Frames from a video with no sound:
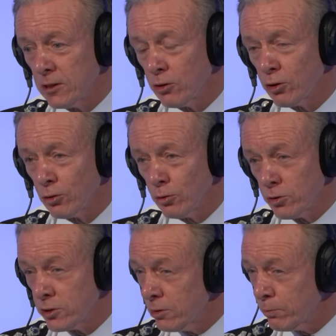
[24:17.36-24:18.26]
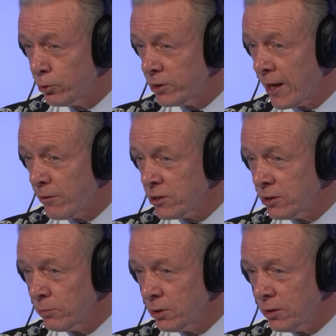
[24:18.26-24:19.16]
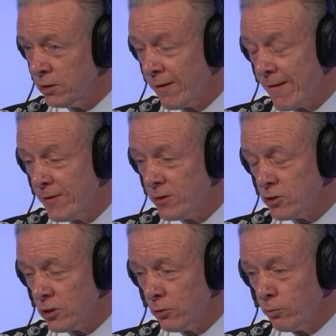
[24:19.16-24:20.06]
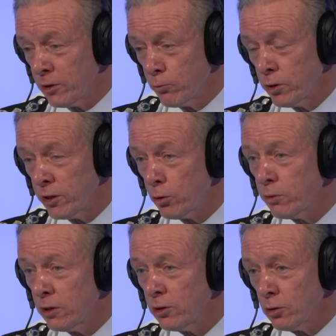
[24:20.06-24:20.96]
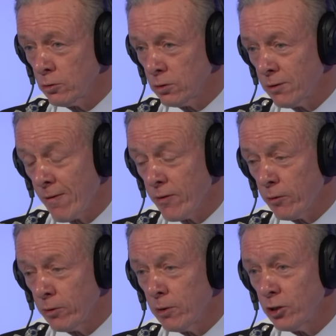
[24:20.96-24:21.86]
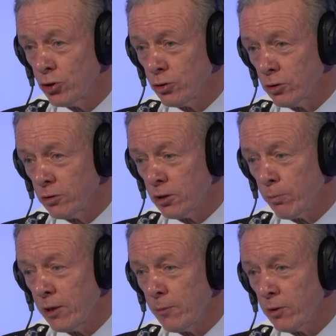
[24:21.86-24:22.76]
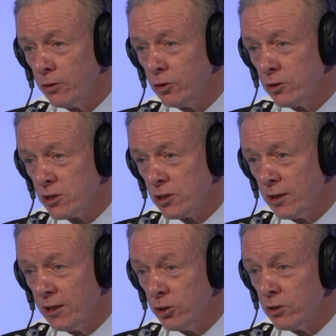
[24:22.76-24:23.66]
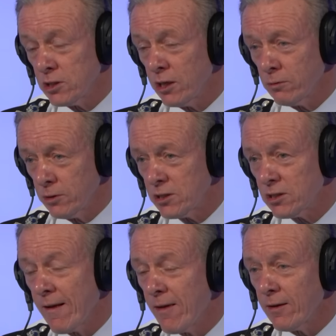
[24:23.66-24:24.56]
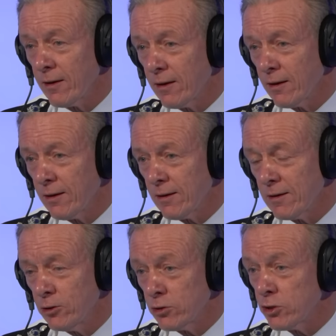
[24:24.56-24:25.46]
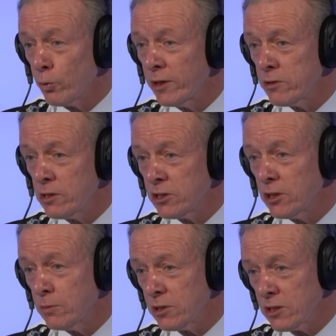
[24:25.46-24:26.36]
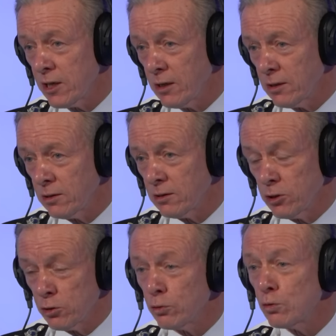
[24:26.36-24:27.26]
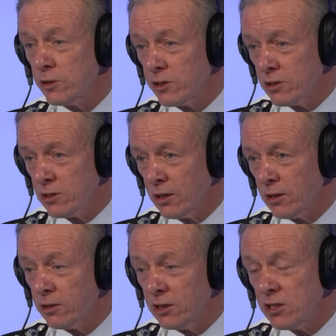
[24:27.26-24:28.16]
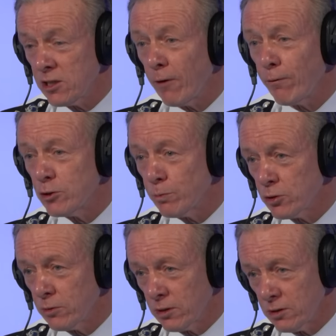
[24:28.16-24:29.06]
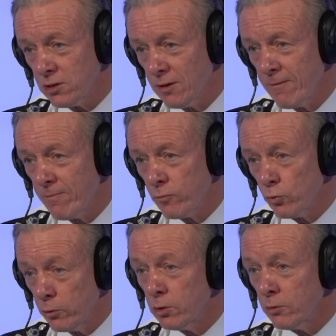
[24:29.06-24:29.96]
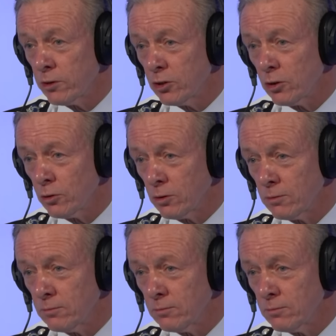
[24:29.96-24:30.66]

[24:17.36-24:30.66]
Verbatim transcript: thoughts that put doubt in the mind. So we work within the law and we make sure that the people on the other side, the terrorists uh, knows that we're as determined as they are, as ruthless as they are. The difference between us, we work within the law.